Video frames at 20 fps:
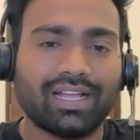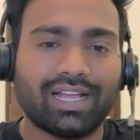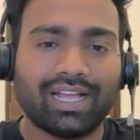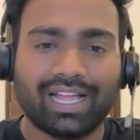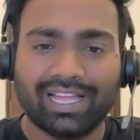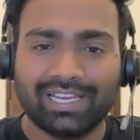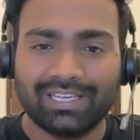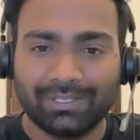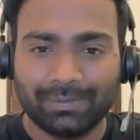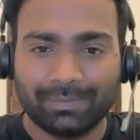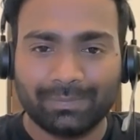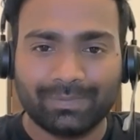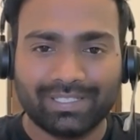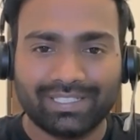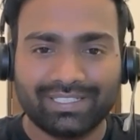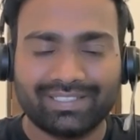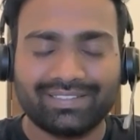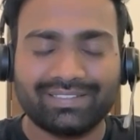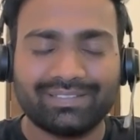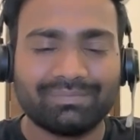Hello
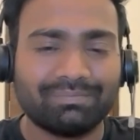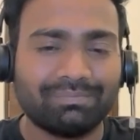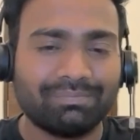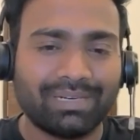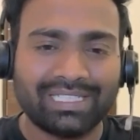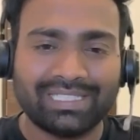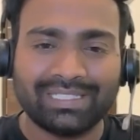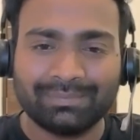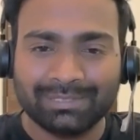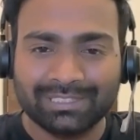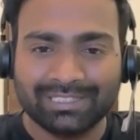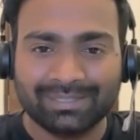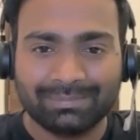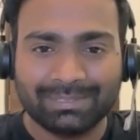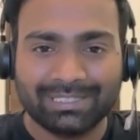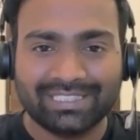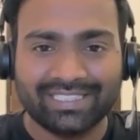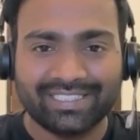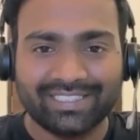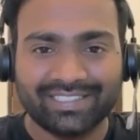everyone, my name is
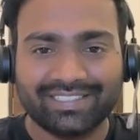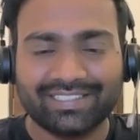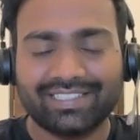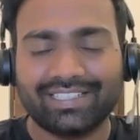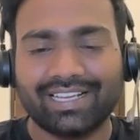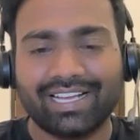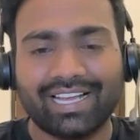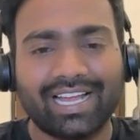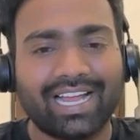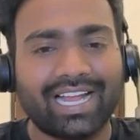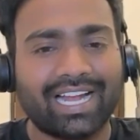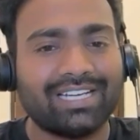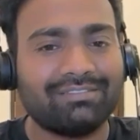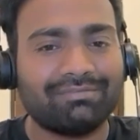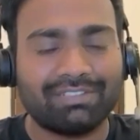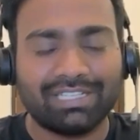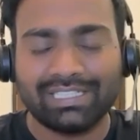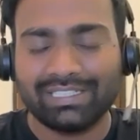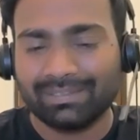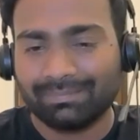Abhishek and
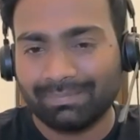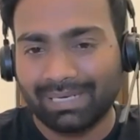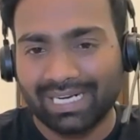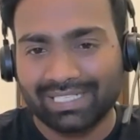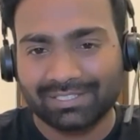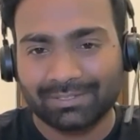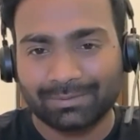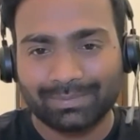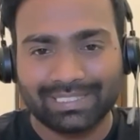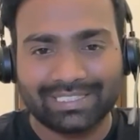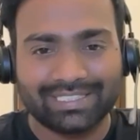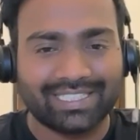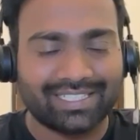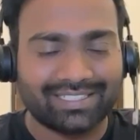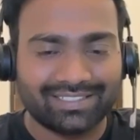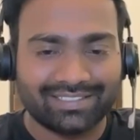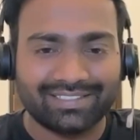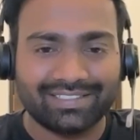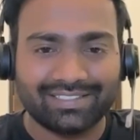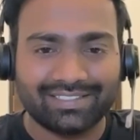welcome back to my
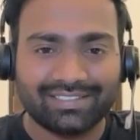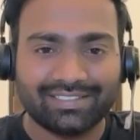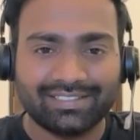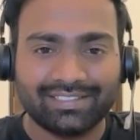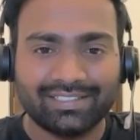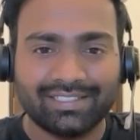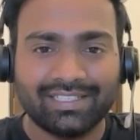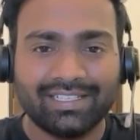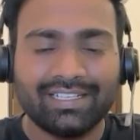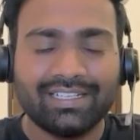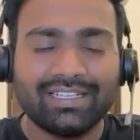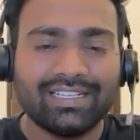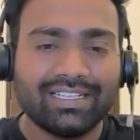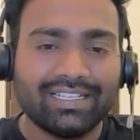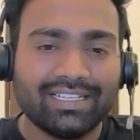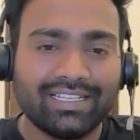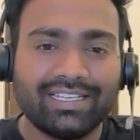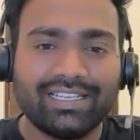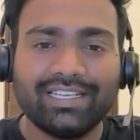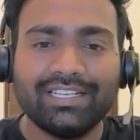channel.
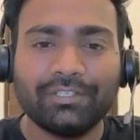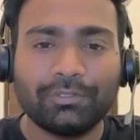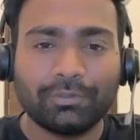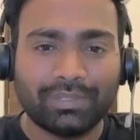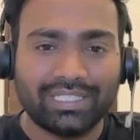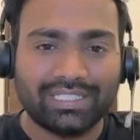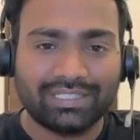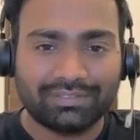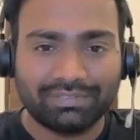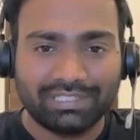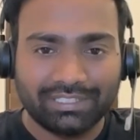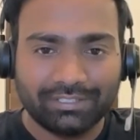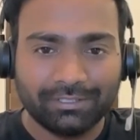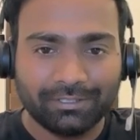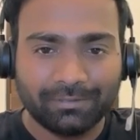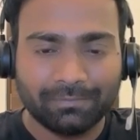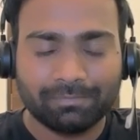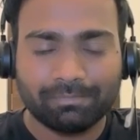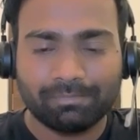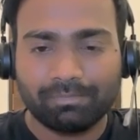In today's
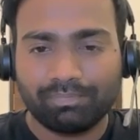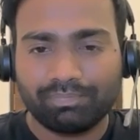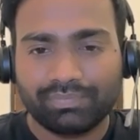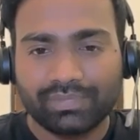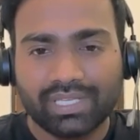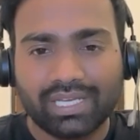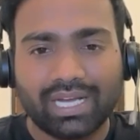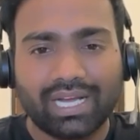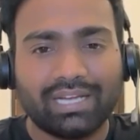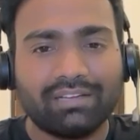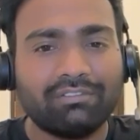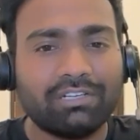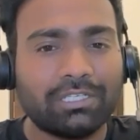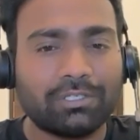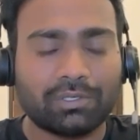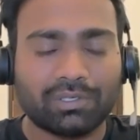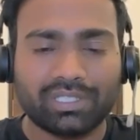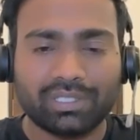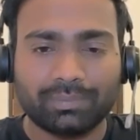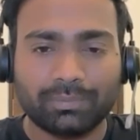video, I will
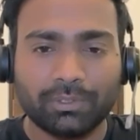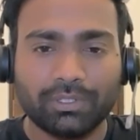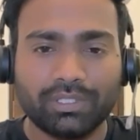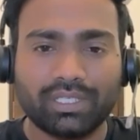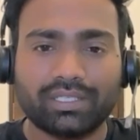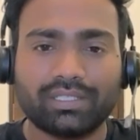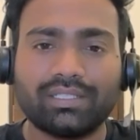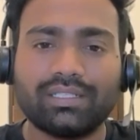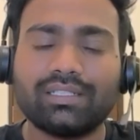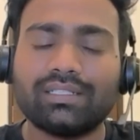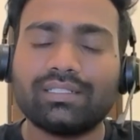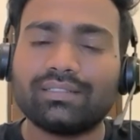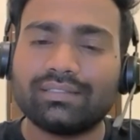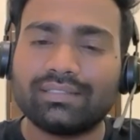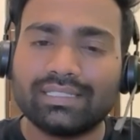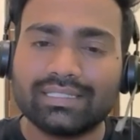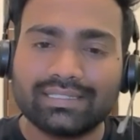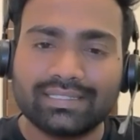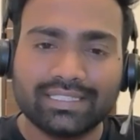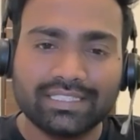talk about
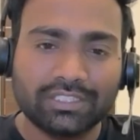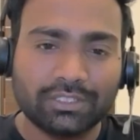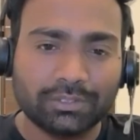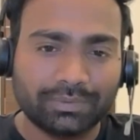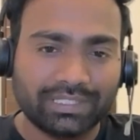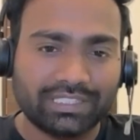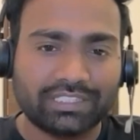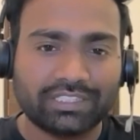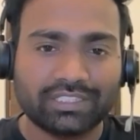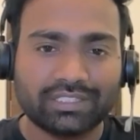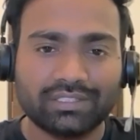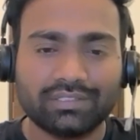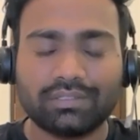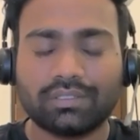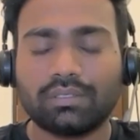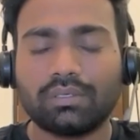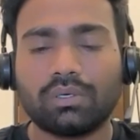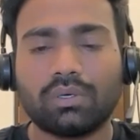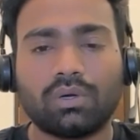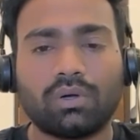the situation
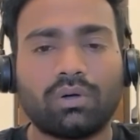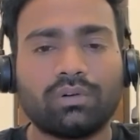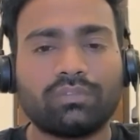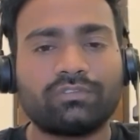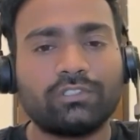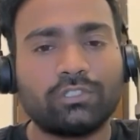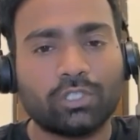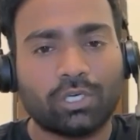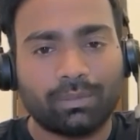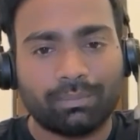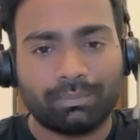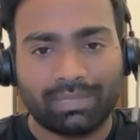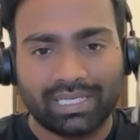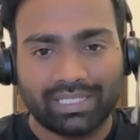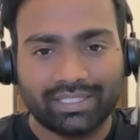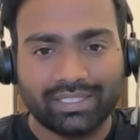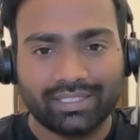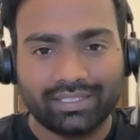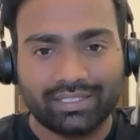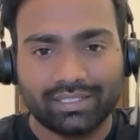of job
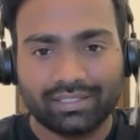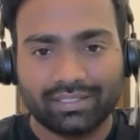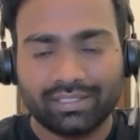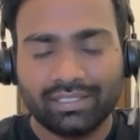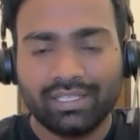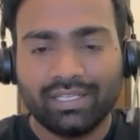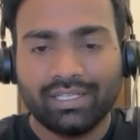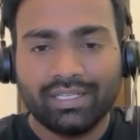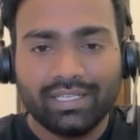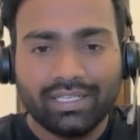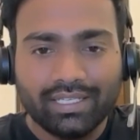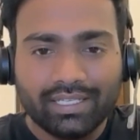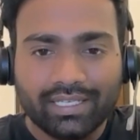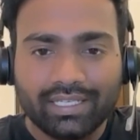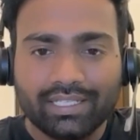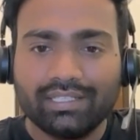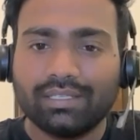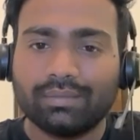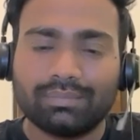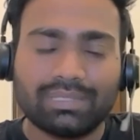market
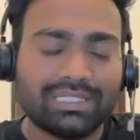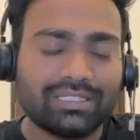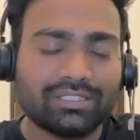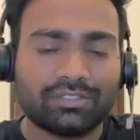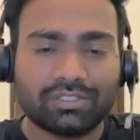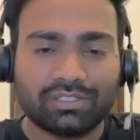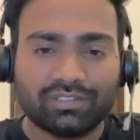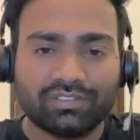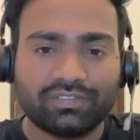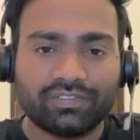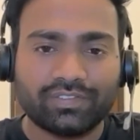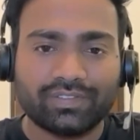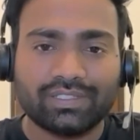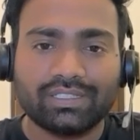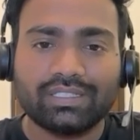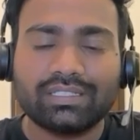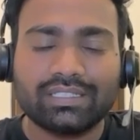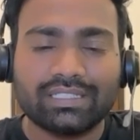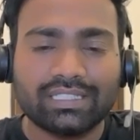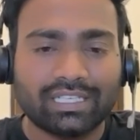in the months of
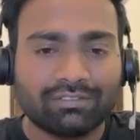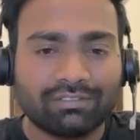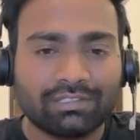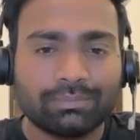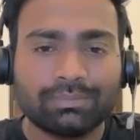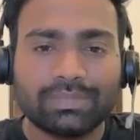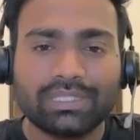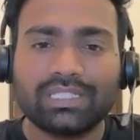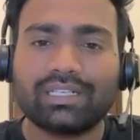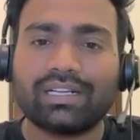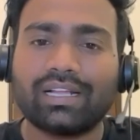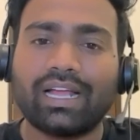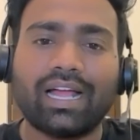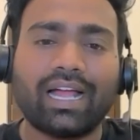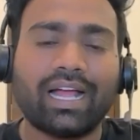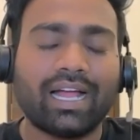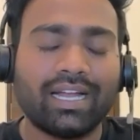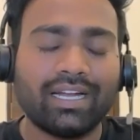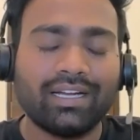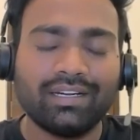November
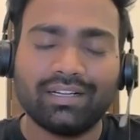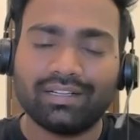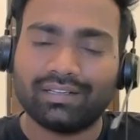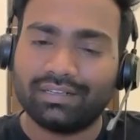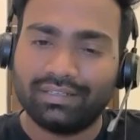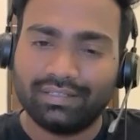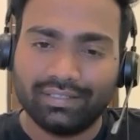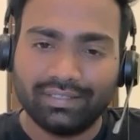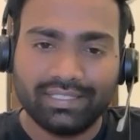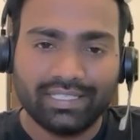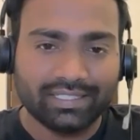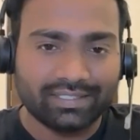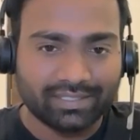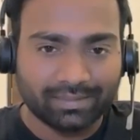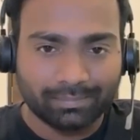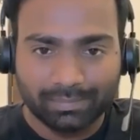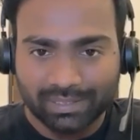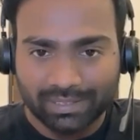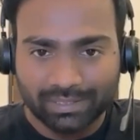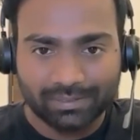and
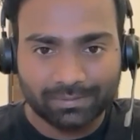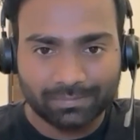December.